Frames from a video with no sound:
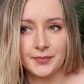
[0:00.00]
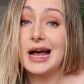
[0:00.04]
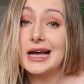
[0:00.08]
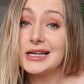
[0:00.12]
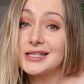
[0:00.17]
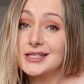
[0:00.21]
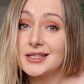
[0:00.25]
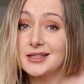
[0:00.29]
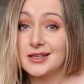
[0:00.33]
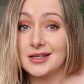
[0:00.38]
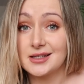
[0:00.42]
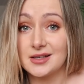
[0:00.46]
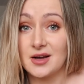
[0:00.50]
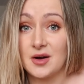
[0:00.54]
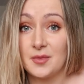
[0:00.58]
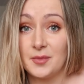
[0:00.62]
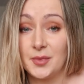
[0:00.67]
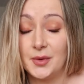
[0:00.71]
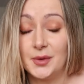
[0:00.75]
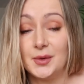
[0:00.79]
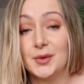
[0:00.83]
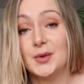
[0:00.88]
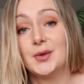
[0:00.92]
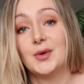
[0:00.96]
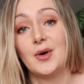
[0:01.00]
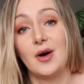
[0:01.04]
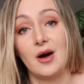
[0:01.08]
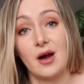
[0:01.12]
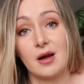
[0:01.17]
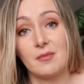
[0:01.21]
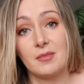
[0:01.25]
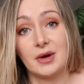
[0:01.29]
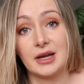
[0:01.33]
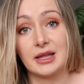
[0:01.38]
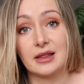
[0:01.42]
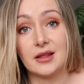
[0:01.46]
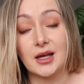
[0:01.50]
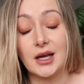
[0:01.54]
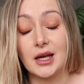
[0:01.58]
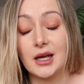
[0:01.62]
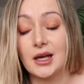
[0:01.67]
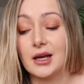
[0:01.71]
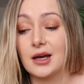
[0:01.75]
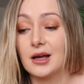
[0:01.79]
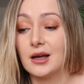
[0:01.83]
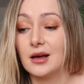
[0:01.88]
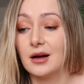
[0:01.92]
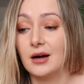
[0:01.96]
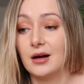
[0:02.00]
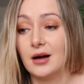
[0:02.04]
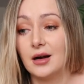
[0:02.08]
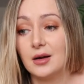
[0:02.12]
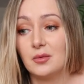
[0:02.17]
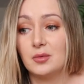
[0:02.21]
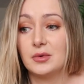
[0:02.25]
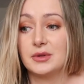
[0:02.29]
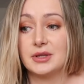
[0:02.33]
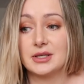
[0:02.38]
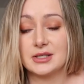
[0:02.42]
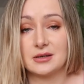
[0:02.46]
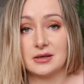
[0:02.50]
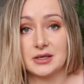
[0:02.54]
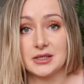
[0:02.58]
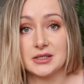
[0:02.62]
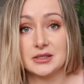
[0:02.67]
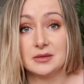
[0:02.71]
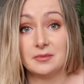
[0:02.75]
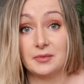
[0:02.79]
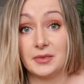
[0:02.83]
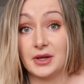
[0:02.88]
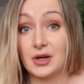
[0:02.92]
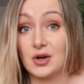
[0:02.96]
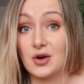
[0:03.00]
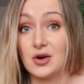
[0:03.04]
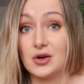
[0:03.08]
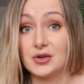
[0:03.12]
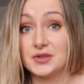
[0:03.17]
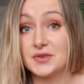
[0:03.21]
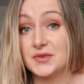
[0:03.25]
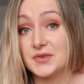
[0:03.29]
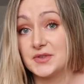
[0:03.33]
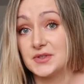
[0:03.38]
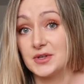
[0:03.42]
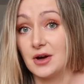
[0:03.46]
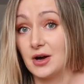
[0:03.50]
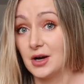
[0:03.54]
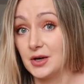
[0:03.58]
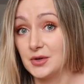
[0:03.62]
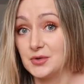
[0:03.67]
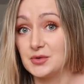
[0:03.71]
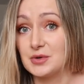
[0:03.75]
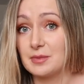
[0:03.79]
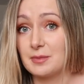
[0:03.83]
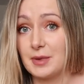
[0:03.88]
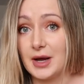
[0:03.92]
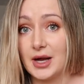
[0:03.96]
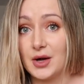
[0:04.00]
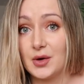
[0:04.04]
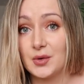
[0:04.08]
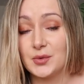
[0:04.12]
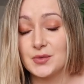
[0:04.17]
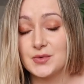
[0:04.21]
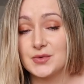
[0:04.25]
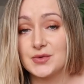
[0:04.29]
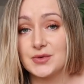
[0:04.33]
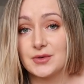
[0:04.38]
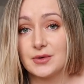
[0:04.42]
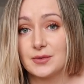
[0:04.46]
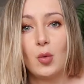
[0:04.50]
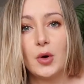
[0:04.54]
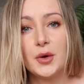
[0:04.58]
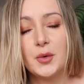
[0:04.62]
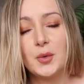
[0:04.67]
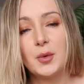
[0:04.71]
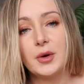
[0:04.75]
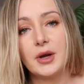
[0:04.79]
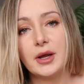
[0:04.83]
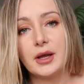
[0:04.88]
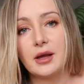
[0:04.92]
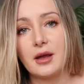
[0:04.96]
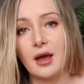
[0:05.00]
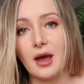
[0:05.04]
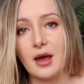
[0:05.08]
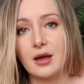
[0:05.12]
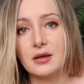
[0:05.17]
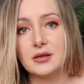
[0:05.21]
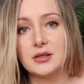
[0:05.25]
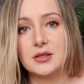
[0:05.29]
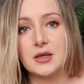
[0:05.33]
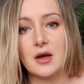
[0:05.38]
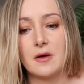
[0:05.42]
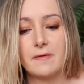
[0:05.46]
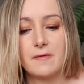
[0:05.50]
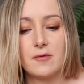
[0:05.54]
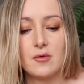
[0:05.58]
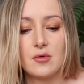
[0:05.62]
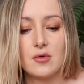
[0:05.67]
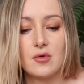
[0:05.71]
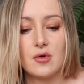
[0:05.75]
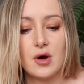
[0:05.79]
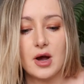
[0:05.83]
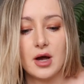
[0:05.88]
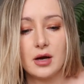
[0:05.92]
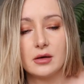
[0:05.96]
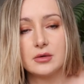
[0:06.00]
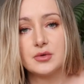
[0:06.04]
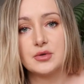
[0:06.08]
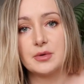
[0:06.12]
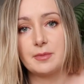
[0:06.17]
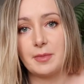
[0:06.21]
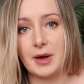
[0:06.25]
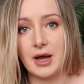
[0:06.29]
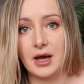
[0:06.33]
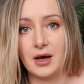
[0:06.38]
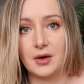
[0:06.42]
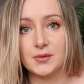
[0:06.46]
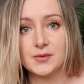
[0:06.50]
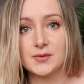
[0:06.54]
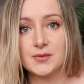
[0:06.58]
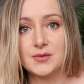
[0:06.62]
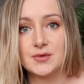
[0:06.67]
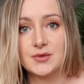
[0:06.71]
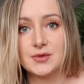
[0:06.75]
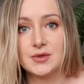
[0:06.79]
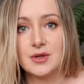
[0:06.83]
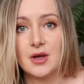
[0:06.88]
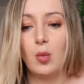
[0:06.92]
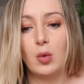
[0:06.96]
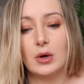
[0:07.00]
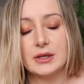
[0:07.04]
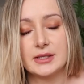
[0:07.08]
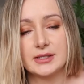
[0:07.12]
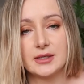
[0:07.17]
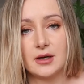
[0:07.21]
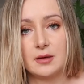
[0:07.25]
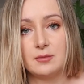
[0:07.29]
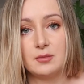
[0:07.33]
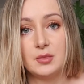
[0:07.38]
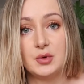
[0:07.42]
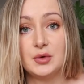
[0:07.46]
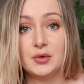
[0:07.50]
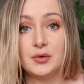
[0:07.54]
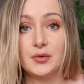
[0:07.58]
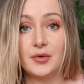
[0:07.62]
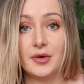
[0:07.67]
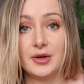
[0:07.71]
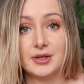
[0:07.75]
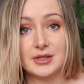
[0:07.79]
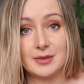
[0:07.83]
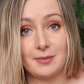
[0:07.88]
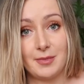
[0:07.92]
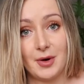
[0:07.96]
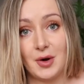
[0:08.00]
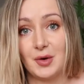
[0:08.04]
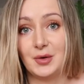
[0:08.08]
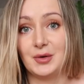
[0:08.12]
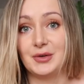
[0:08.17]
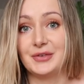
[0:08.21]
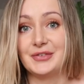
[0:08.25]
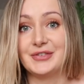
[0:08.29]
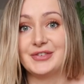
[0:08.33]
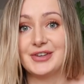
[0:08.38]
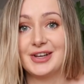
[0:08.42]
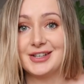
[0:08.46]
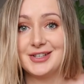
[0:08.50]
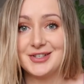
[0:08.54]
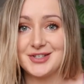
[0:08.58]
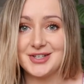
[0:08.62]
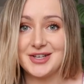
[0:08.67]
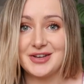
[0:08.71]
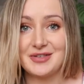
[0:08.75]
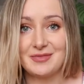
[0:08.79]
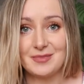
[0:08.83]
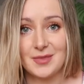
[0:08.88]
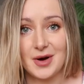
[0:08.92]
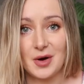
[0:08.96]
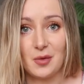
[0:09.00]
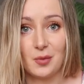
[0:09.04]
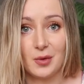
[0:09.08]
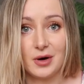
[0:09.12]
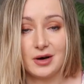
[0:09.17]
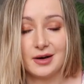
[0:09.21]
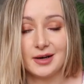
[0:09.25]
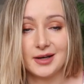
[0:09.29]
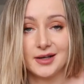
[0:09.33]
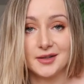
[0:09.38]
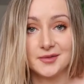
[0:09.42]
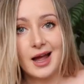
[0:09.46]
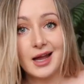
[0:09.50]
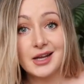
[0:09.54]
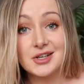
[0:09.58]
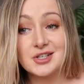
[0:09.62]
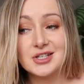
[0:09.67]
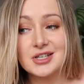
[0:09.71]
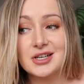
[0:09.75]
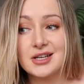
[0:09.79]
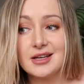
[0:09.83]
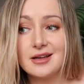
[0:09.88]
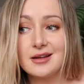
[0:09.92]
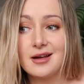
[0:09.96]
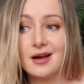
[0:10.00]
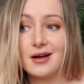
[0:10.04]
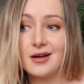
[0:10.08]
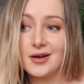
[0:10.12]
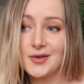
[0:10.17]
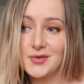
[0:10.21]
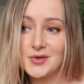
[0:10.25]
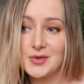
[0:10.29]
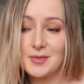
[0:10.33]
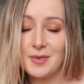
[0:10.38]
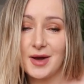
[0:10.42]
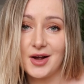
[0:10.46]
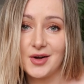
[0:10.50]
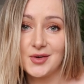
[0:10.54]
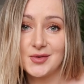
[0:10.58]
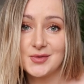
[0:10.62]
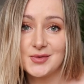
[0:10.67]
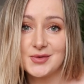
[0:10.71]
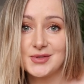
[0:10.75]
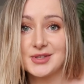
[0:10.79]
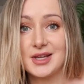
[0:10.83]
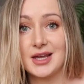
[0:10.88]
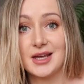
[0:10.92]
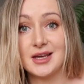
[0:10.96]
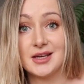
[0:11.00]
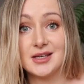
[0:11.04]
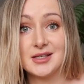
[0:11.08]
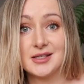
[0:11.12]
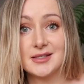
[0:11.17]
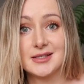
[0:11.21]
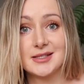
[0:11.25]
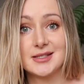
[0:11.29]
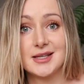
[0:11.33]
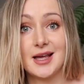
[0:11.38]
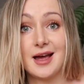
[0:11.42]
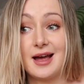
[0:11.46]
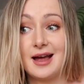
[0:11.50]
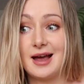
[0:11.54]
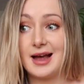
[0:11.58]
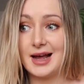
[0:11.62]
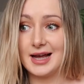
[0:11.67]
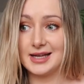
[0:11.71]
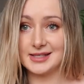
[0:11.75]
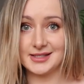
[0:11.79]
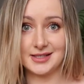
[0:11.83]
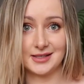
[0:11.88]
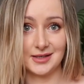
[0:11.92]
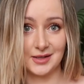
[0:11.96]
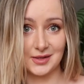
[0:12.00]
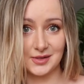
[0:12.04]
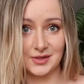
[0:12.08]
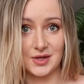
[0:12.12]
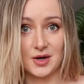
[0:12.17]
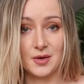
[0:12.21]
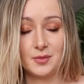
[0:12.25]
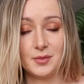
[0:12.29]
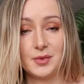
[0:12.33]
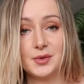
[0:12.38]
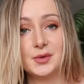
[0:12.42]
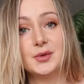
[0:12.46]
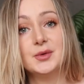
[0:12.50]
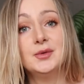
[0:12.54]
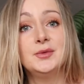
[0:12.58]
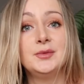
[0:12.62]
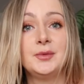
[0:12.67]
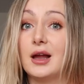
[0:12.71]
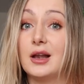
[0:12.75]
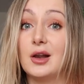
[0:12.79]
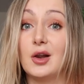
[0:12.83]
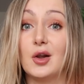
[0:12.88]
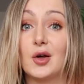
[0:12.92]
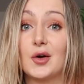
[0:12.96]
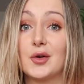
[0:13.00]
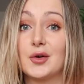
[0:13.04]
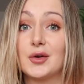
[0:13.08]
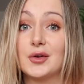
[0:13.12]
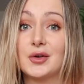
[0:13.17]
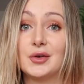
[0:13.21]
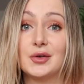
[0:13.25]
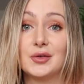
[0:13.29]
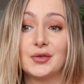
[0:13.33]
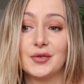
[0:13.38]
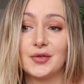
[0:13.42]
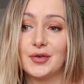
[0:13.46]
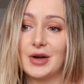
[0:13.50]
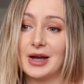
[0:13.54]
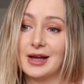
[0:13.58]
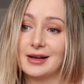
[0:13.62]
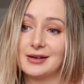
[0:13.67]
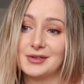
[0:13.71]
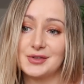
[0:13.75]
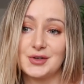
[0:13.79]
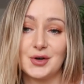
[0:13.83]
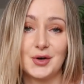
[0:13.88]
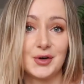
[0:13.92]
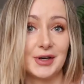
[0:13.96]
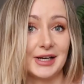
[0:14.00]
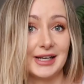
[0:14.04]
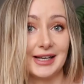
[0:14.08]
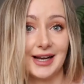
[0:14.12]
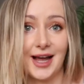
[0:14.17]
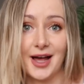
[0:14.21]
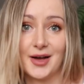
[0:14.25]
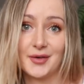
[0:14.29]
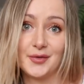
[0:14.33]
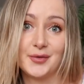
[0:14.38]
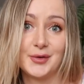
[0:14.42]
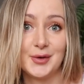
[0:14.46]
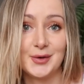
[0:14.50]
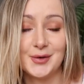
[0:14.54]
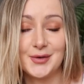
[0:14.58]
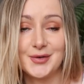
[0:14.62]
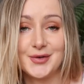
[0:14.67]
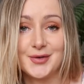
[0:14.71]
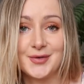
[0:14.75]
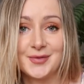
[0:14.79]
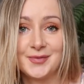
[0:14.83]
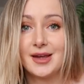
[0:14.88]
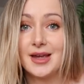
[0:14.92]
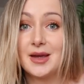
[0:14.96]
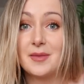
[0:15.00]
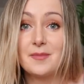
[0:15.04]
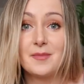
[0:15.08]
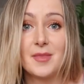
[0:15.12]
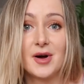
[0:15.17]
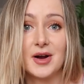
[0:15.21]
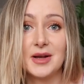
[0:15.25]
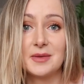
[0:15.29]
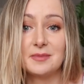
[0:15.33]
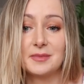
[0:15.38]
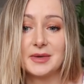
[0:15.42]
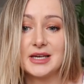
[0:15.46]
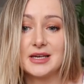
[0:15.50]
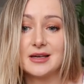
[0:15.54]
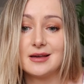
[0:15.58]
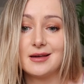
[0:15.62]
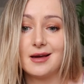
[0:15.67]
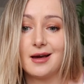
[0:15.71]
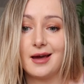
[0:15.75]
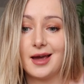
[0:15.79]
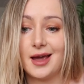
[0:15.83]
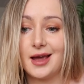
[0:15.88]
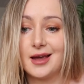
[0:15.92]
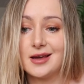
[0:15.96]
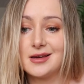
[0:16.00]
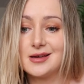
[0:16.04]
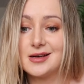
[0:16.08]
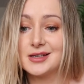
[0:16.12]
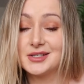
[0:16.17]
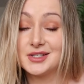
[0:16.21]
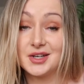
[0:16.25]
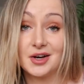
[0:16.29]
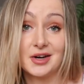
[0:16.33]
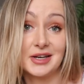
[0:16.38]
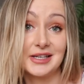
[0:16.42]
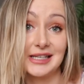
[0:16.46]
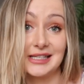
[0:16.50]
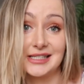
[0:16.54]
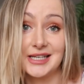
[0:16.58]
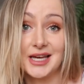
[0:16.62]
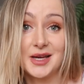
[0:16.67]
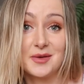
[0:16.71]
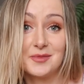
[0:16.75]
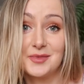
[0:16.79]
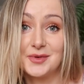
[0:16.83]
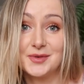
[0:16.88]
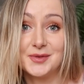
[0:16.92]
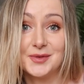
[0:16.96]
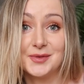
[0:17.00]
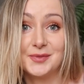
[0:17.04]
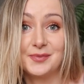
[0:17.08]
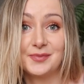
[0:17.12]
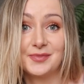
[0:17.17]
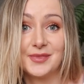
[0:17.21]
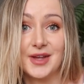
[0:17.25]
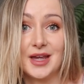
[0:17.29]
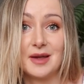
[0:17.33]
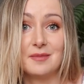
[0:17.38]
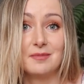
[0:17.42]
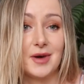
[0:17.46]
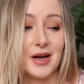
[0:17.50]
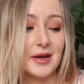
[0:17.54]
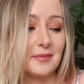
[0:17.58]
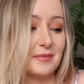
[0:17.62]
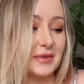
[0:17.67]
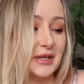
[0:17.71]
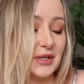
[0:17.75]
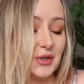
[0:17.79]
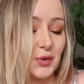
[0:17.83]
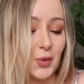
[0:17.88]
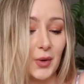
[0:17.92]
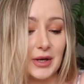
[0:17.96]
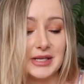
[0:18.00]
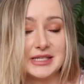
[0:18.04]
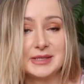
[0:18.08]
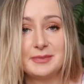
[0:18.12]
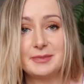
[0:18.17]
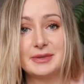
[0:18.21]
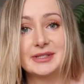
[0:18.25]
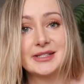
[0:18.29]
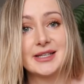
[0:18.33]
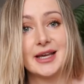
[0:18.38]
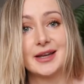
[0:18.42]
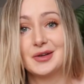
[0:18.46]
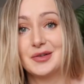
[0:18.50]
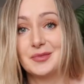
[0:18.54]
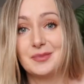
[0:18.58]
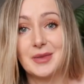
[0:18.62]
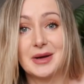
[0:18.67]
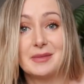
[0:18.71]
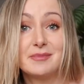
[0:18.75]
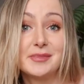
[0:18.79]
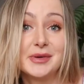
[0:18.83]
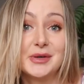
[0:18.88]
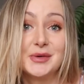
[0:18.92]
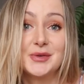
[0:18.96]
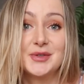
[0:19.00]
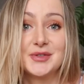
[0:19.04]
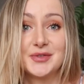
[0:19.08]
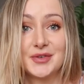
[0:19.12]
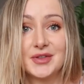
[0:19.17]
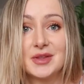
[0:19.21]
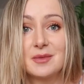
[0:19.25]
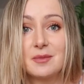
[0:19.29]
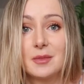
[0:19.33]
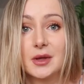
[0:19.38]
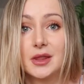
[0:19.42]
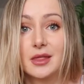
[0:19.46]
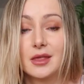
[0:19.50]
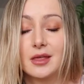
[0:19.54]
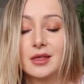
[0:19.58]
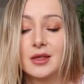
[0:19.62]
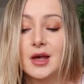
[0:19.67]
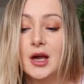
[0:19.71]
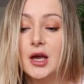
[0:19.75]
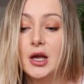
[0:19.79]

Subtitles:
As an example, I might think, I want this item that costs £100. What would I get for £100 once I move to Poland and achieve my why? Actually, £100 is, as an example, a lot of dog and cat food. It might be a dining table. It might be 20% of my bills for the month.